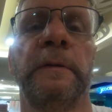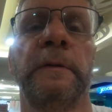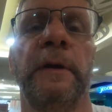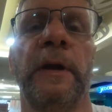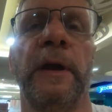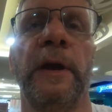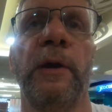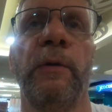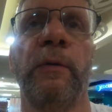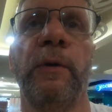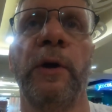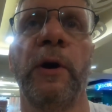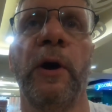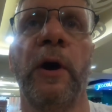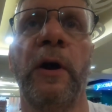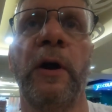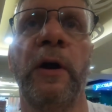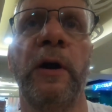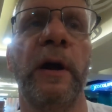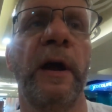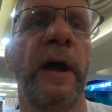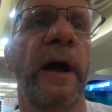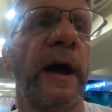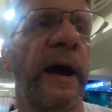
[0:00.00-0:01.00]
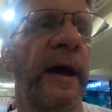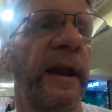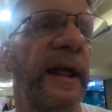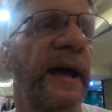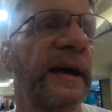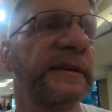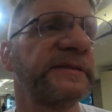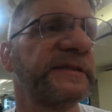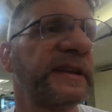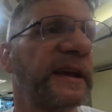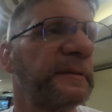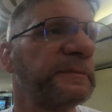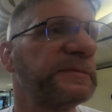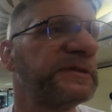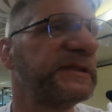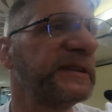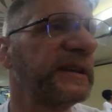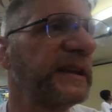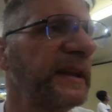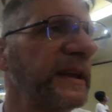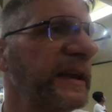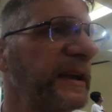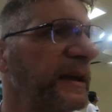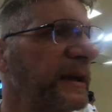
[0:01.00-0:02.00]
Here we are at SM
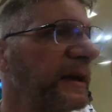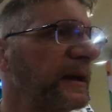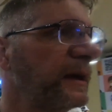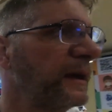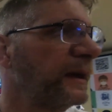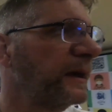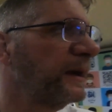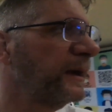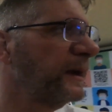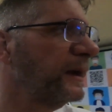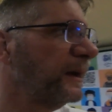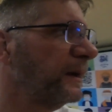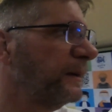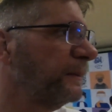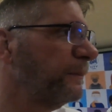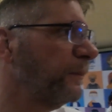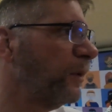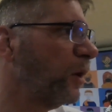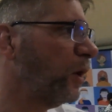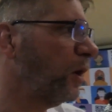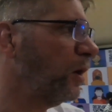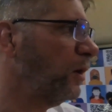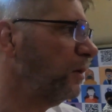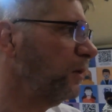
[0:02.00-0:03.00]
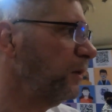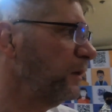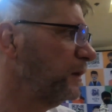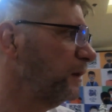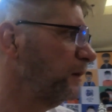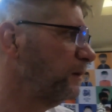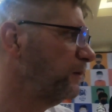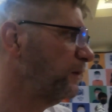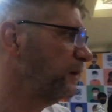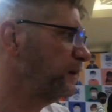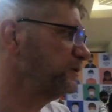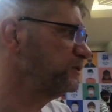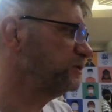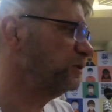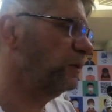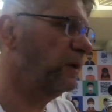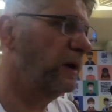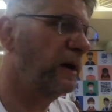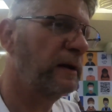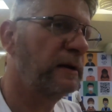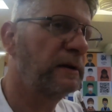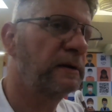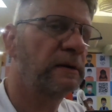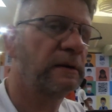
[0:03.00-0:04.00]
City Mall, in
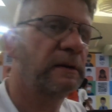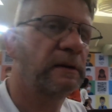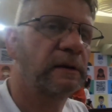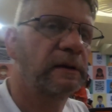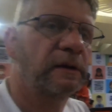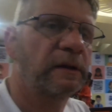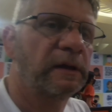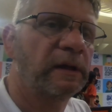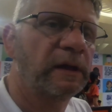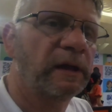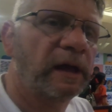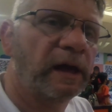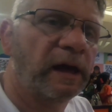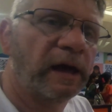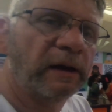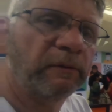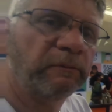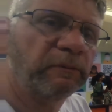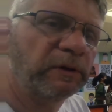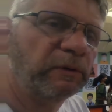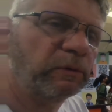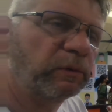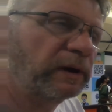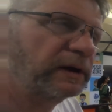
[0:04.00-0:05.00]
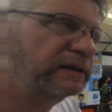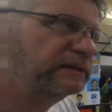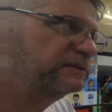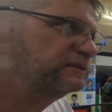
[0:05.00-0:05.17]
Joan. And we went